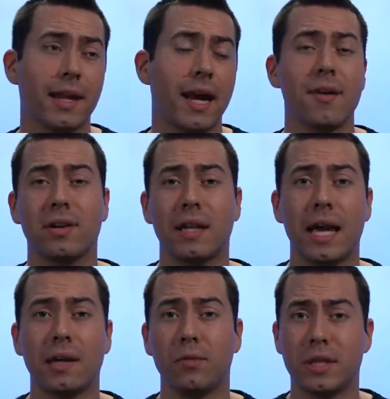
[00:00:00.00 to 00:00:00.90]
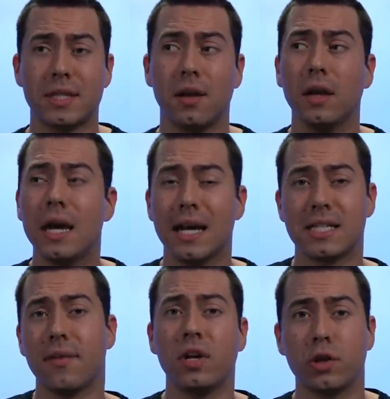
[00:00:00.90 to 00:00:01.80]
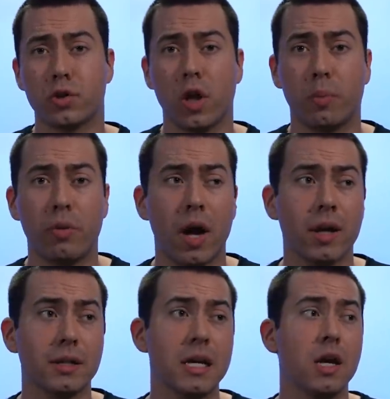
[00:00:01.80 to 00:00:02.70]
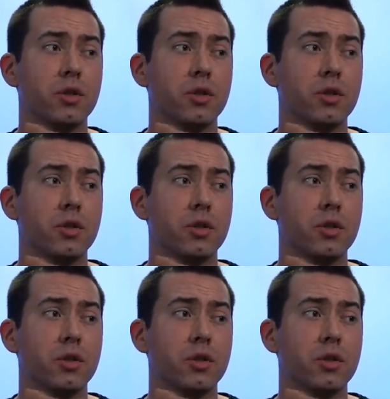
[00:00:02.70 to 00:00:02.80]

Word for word: Like I have a client, we sell a $700 product,